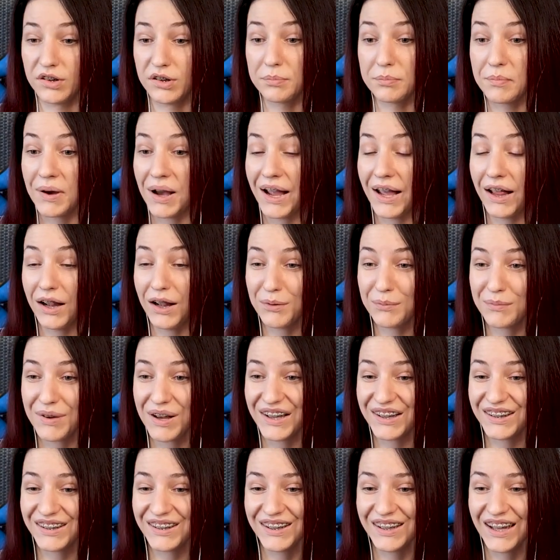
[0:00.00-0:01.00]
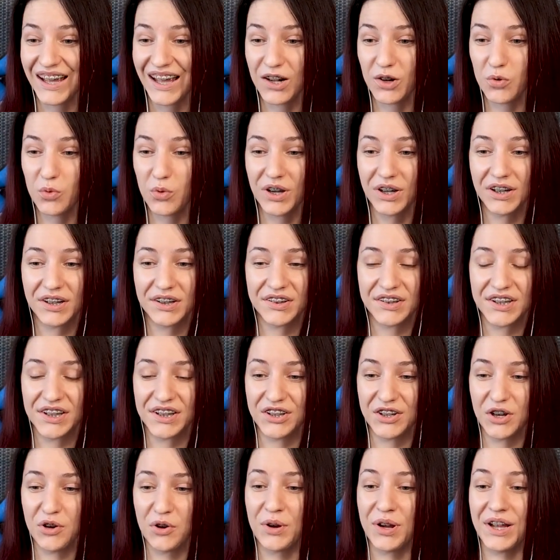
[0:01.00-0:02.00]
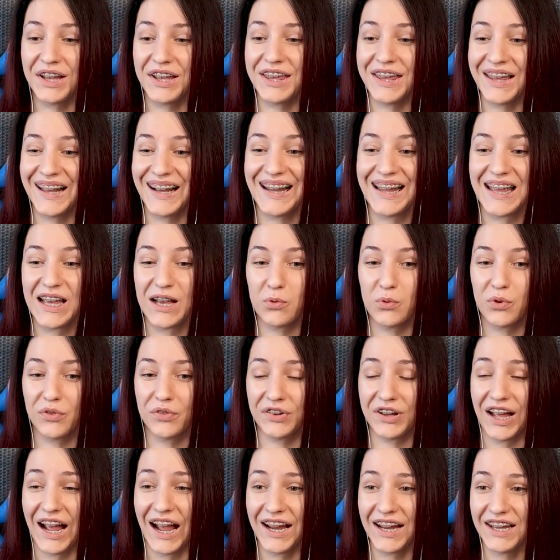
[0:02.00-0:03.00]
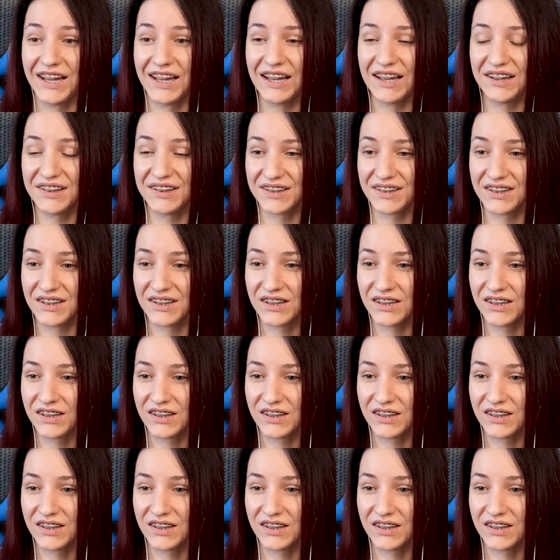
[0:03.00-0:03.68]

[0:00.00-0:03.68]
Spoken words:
Smile Man? And what's he doing? Killing with kindness?